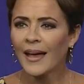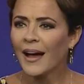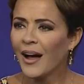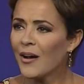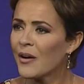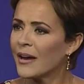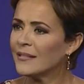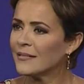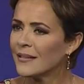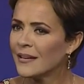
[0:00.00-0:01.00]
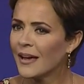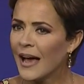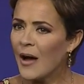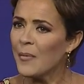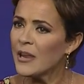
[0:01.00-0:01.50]
All right.
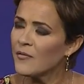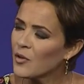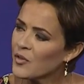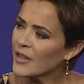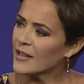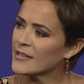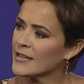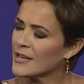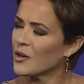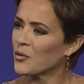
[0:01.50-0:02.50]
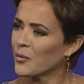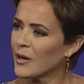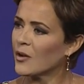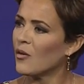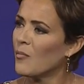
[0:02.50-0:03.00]
How many of you think this is a
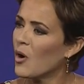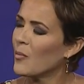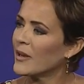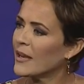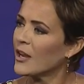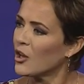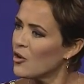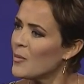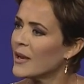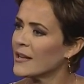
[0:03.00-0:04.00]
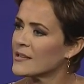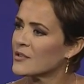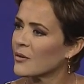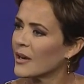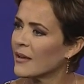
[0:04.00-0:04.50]
critical moment in human history?